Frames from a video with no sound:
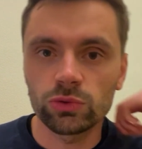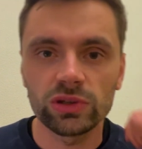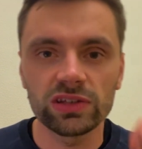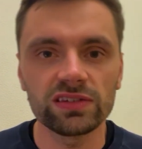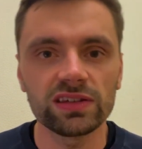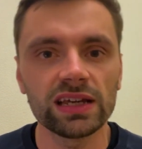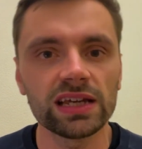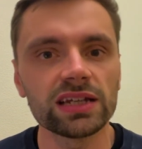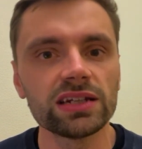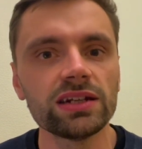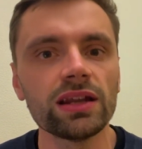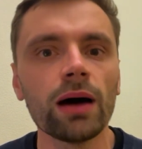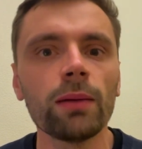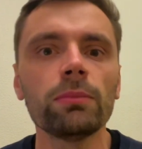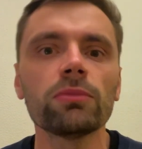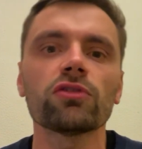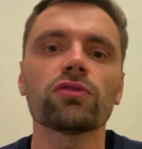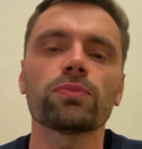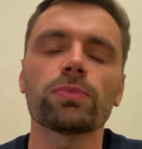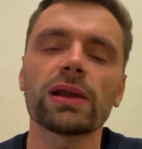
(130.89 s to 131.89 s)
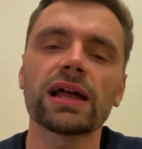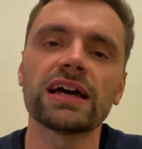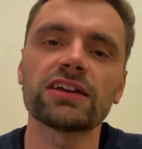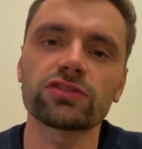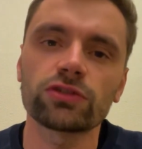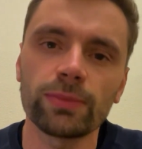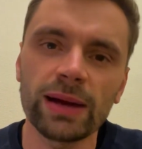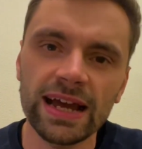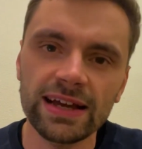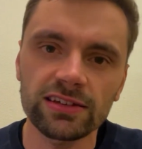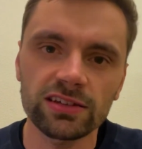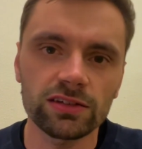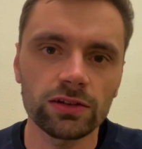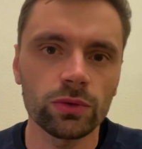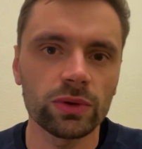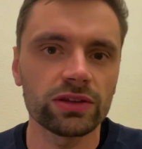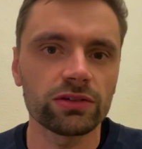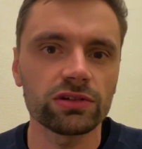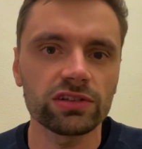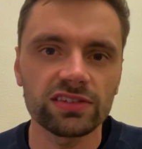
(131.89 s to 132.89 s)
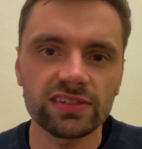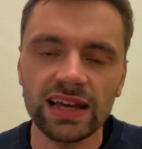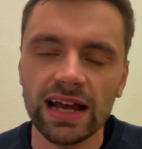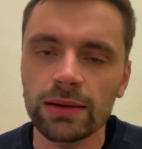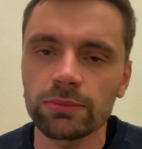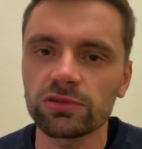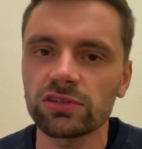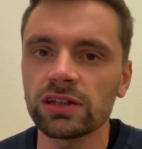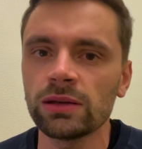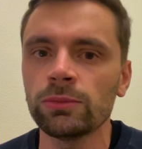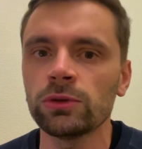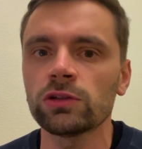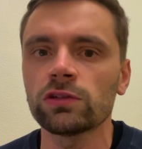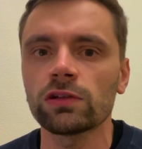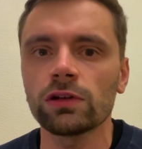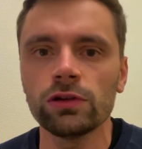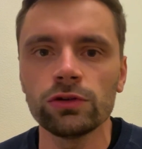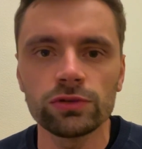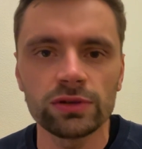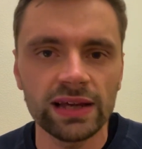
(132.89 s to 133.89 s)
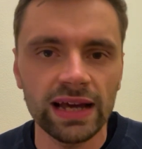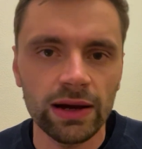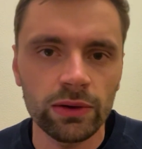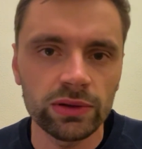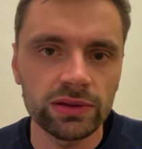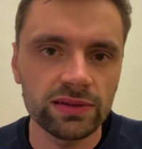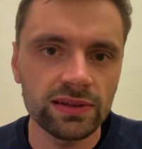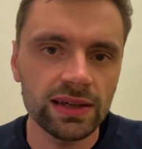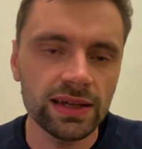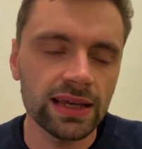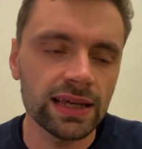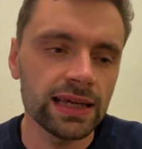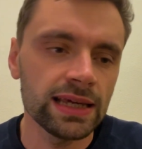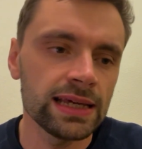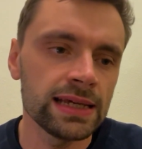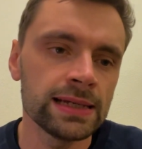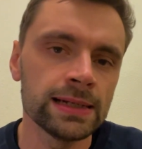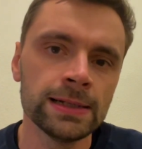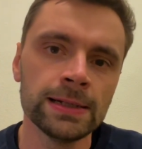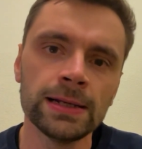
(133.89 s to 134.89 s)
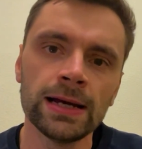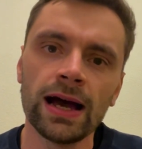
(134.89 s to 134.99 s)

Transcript: We're seeing a number of players from Exeter, whether it's Sam Simmons, Luke Cowan-Dickey.